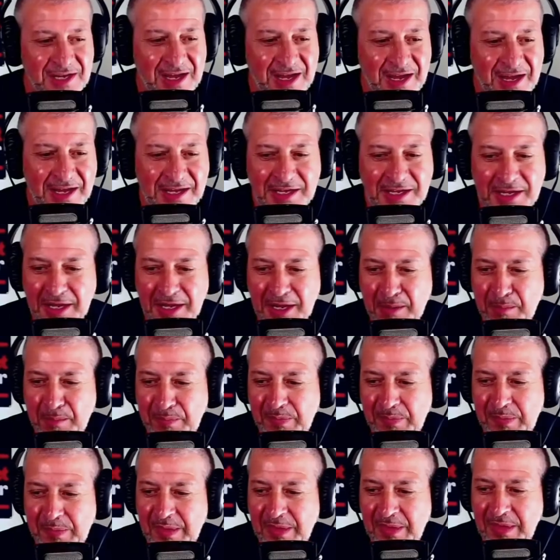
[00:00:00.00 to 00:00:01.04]
I
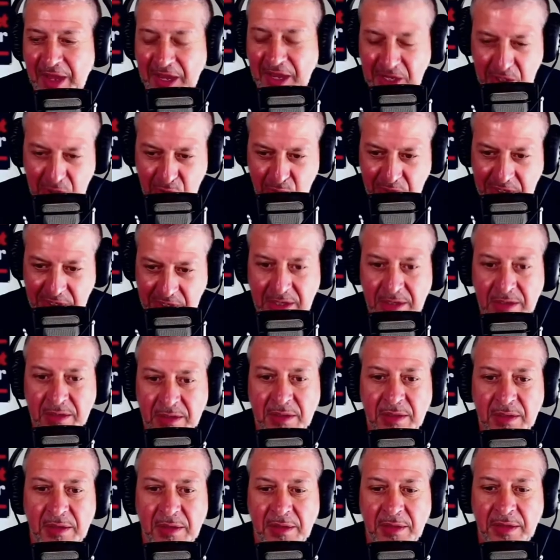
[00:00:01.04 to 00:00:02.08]
agree
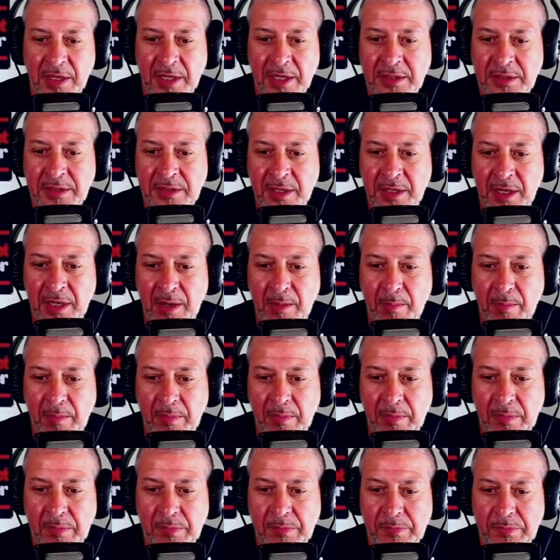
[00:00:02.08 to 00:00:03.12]
that
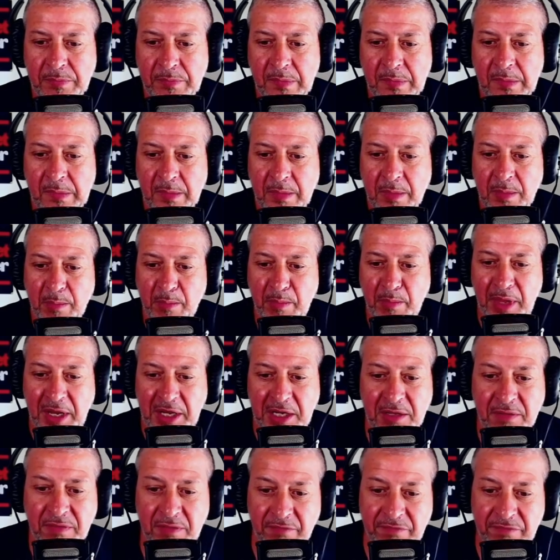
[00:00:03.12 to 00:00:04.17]

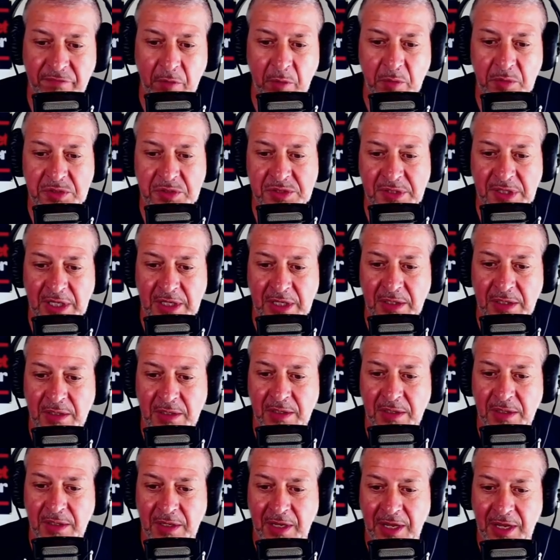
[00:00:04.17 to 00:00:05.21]
many of the folks that
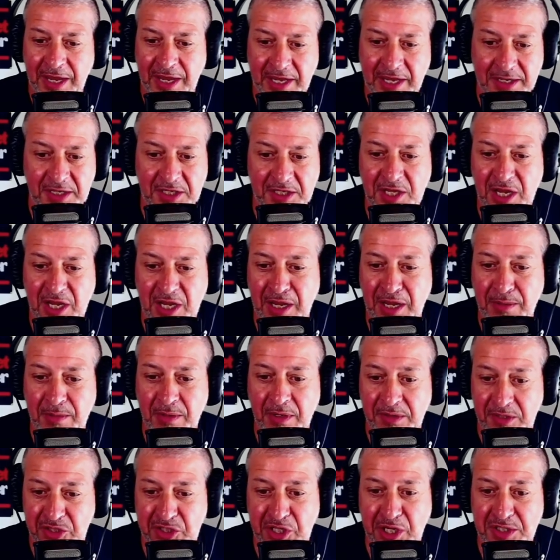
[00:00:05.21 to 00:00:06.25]
I had
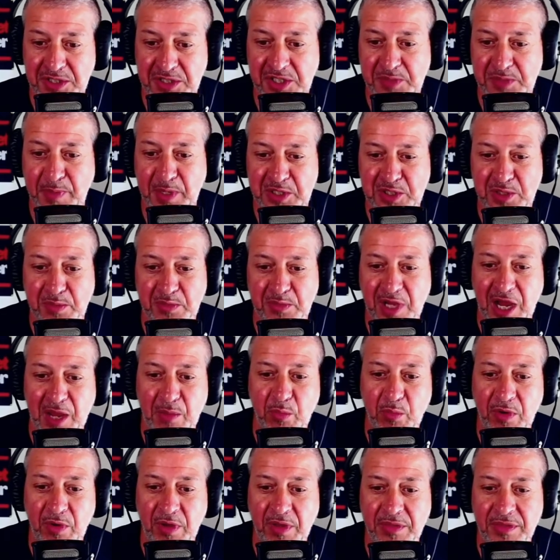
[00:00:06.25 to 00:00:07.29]
the chance to spend some time
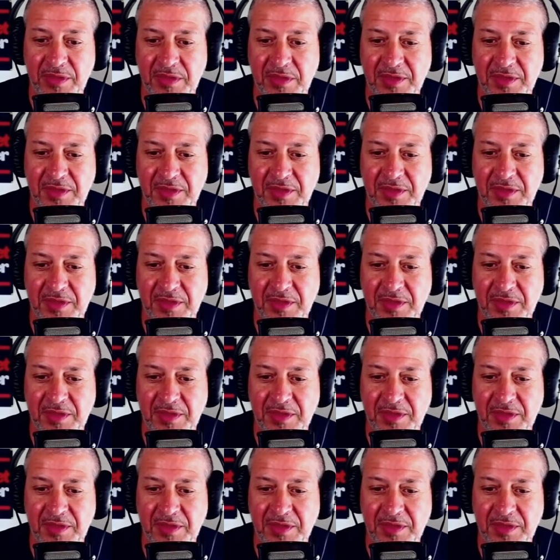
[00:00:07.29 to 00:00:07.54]
with,